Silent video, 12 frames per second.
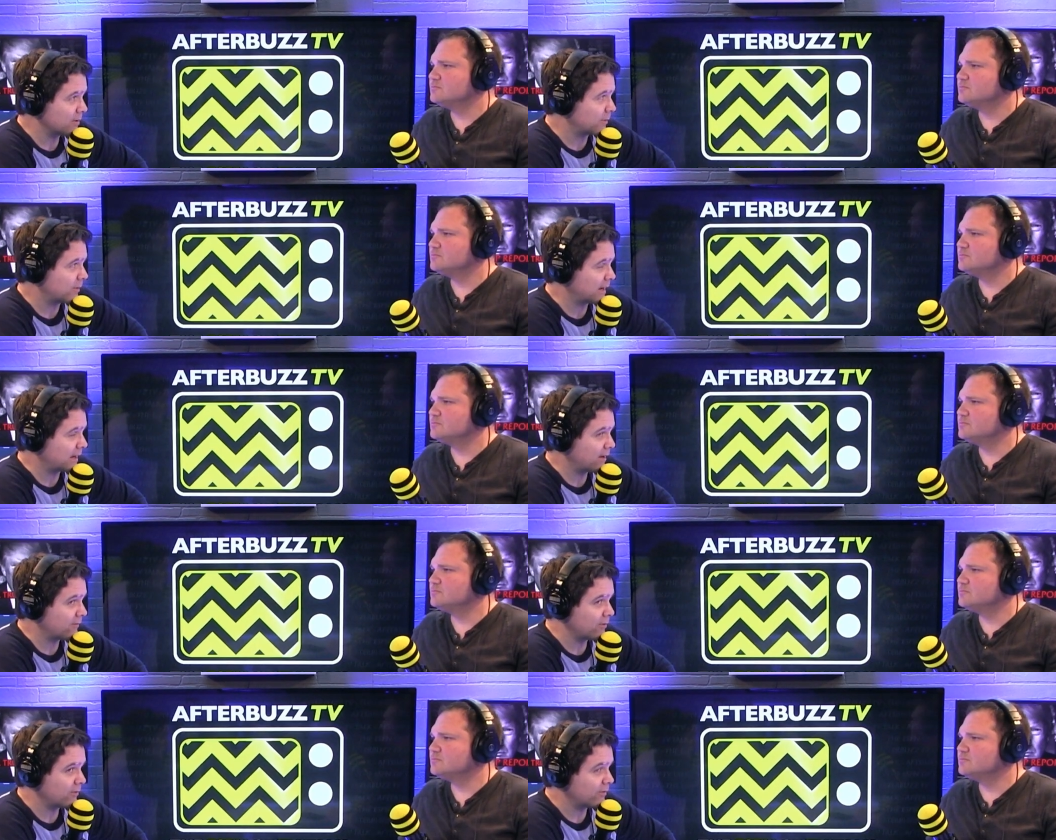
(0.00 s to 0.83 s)
Speaker 1: like well i
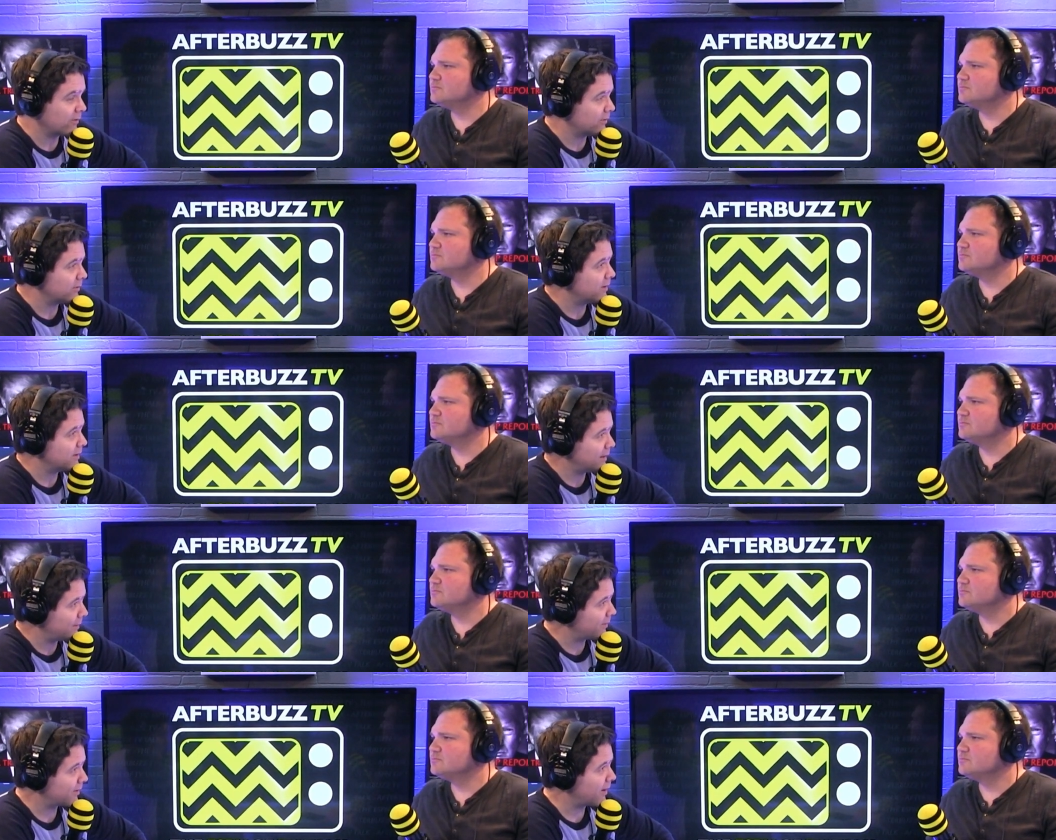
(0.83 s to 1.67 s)
can't vote for a
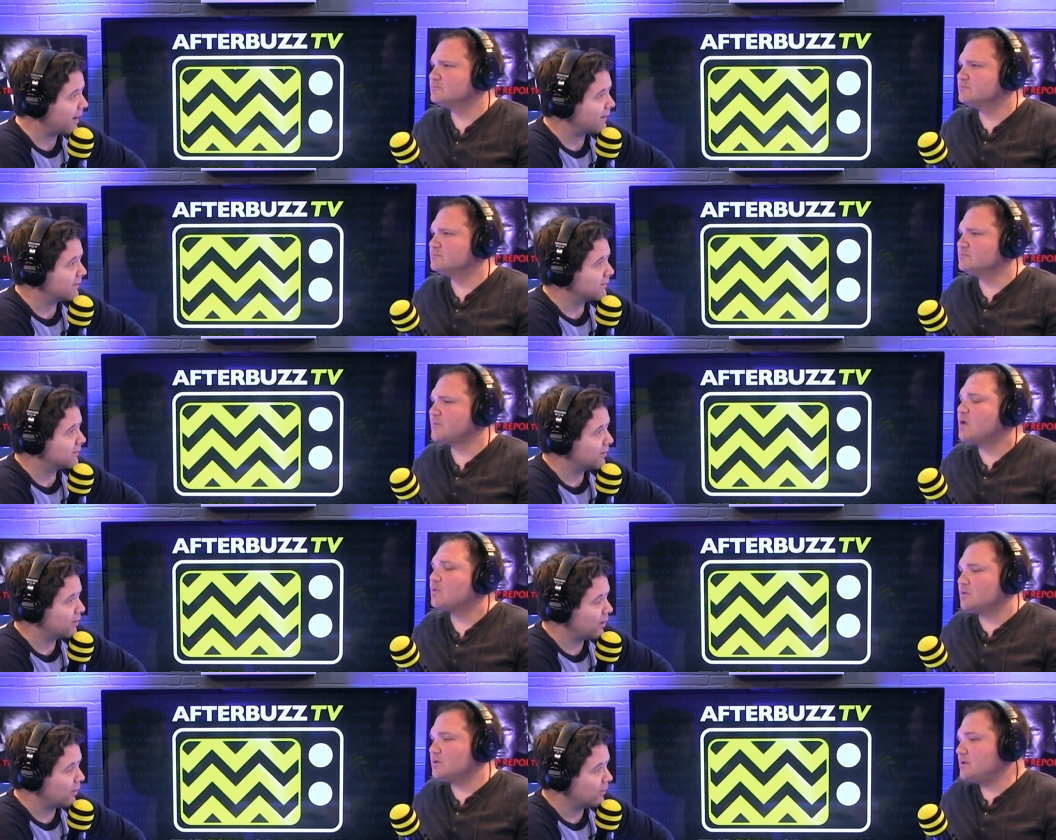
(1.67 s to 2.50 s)
democrat
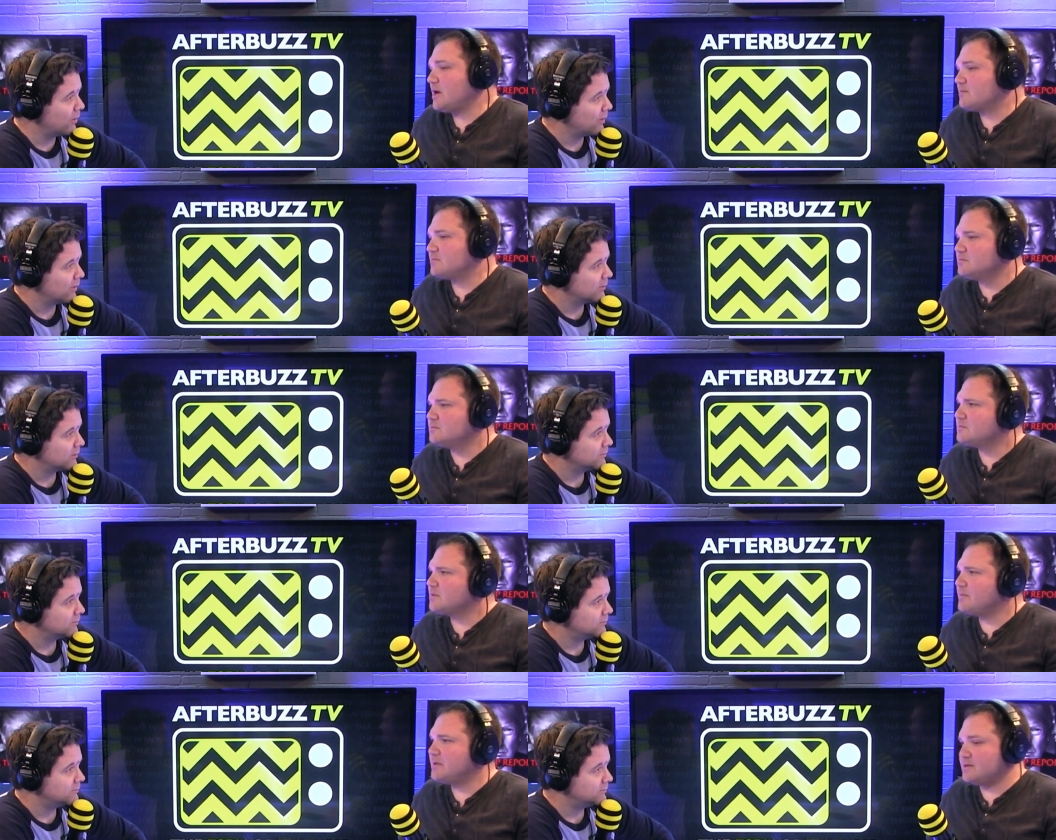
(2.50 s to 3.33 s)
Speaker 2: you know yeah
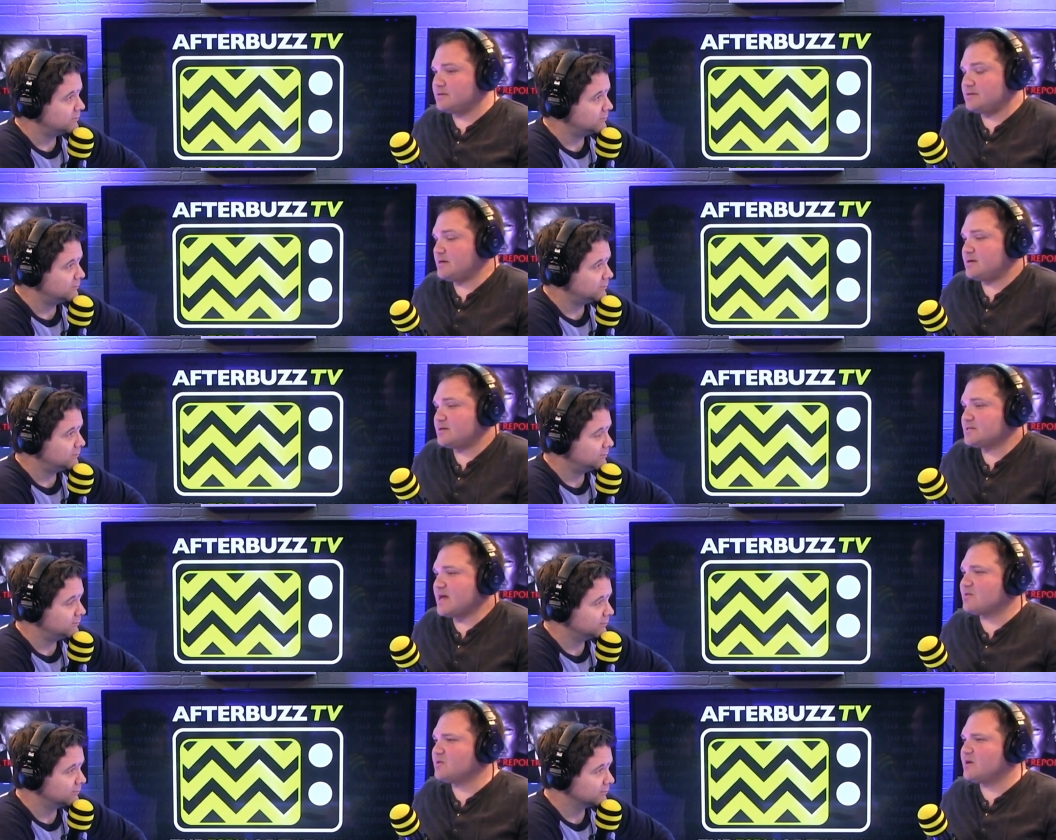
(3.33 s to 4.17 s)
I mean, yeah,
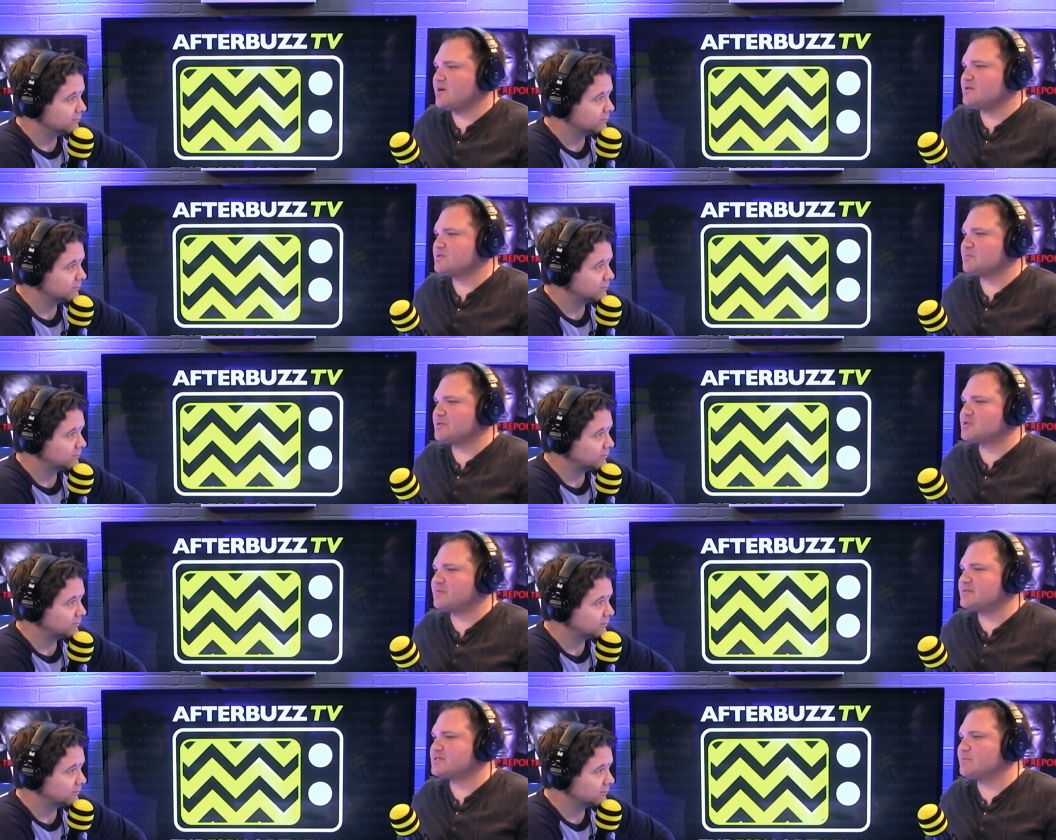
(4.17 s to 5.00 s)
exactly, and
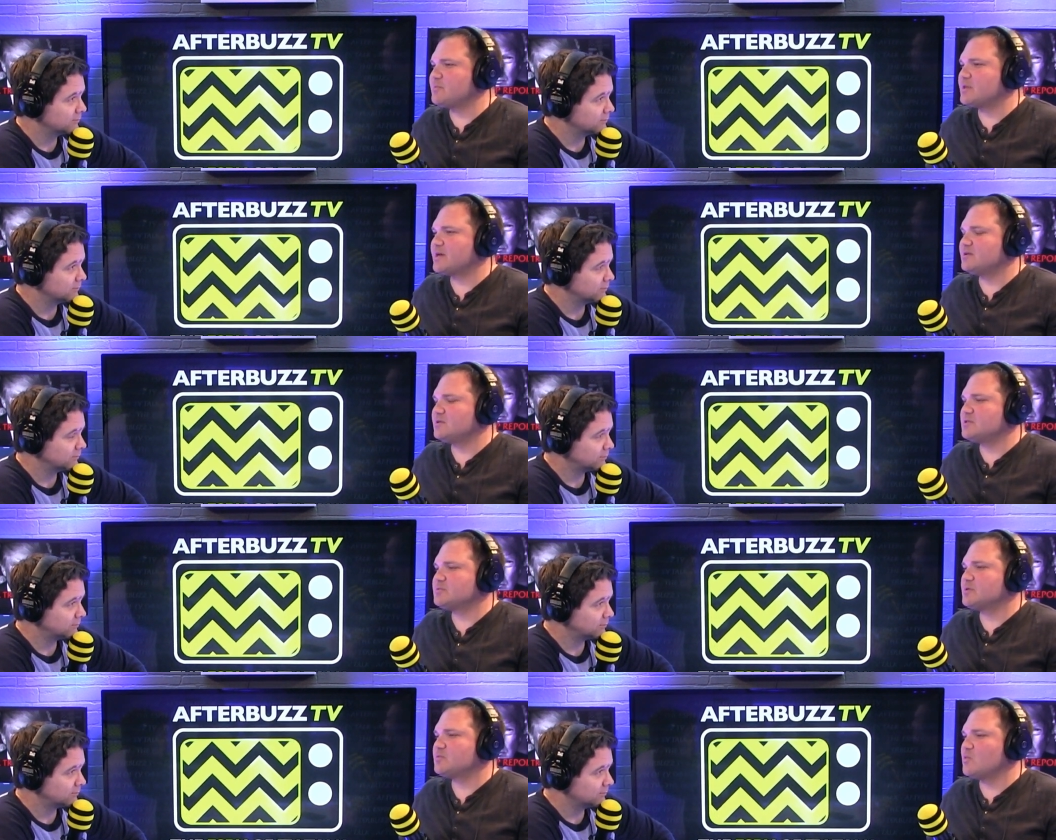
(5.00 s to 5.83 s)
especially if it's someone like an
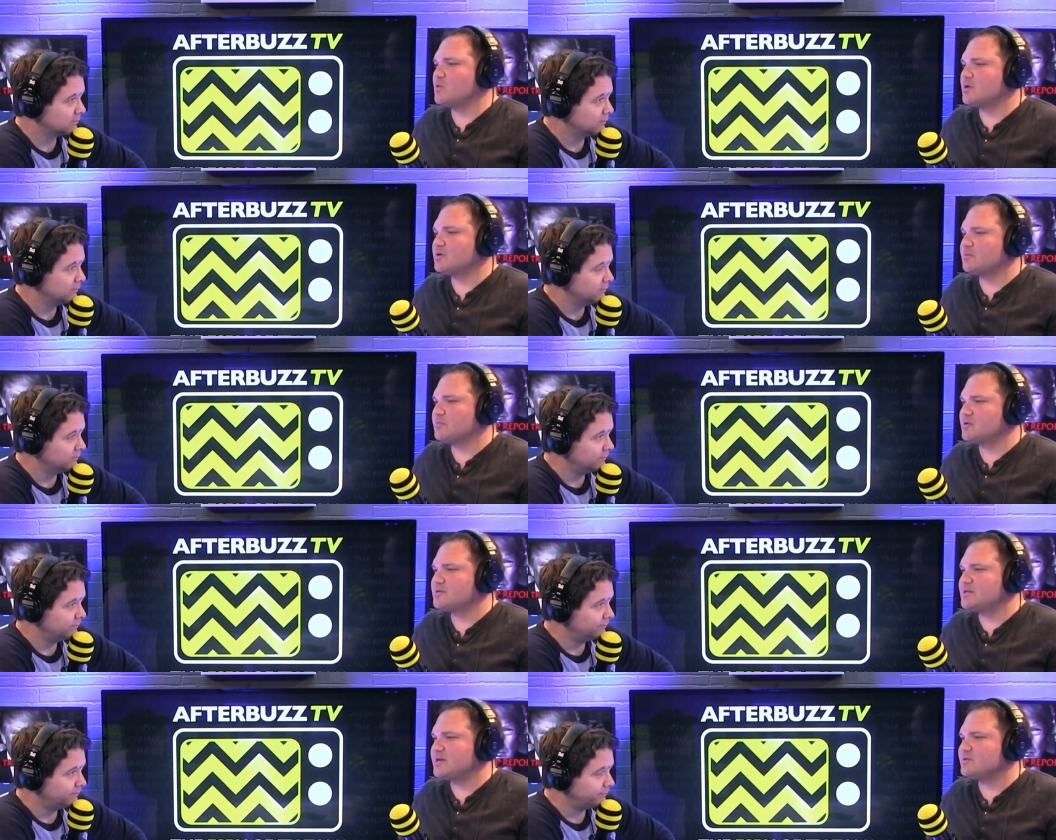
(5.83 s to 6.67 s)
Elizabeth Warren or
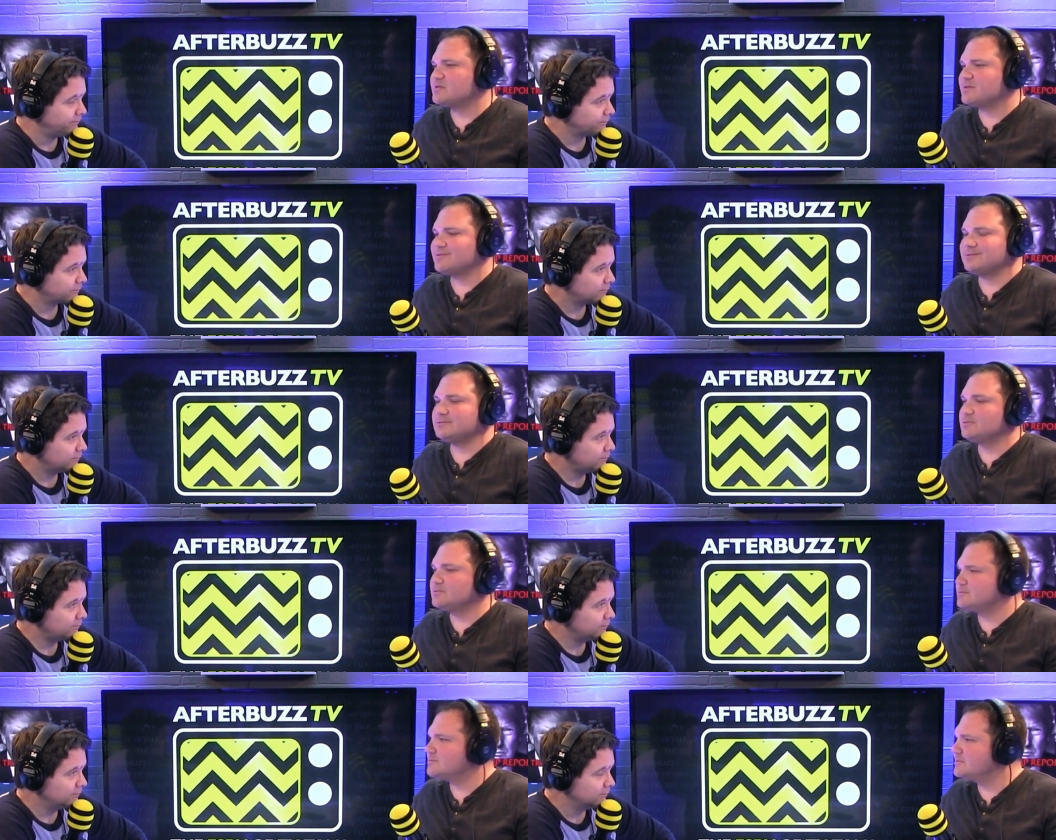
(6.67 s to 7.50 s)
Bernie Sanders that they're like,
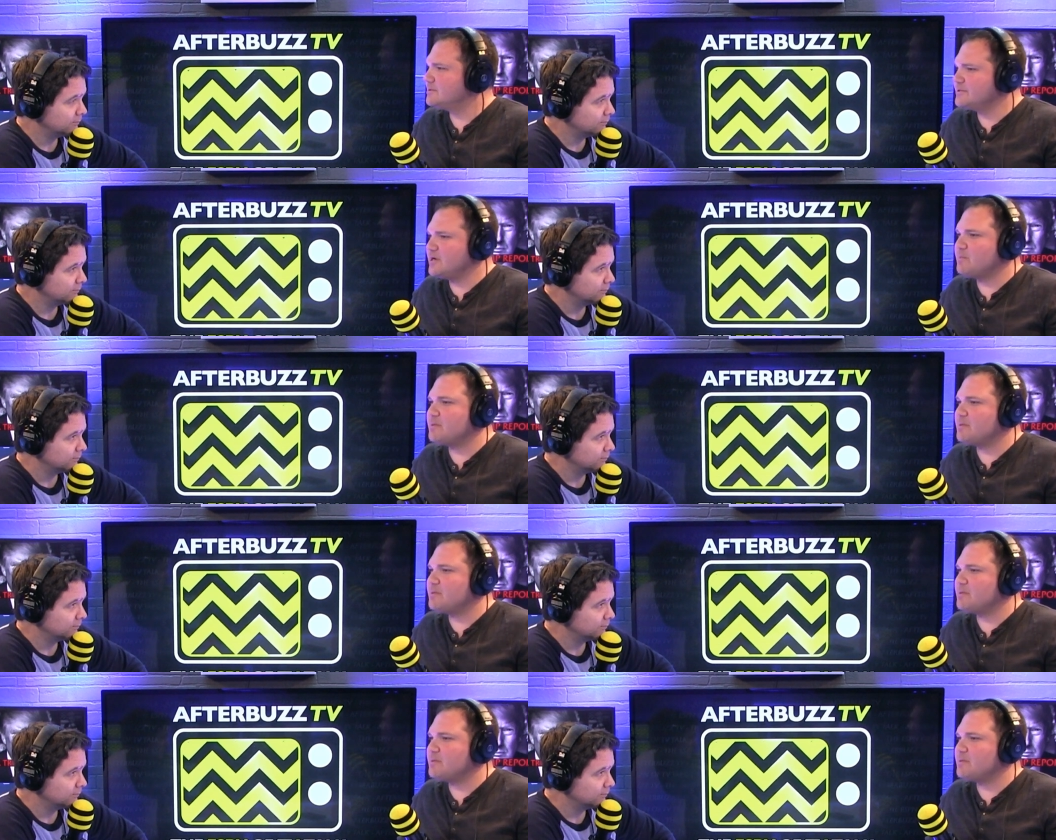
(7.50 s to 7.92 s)
ooh, you know,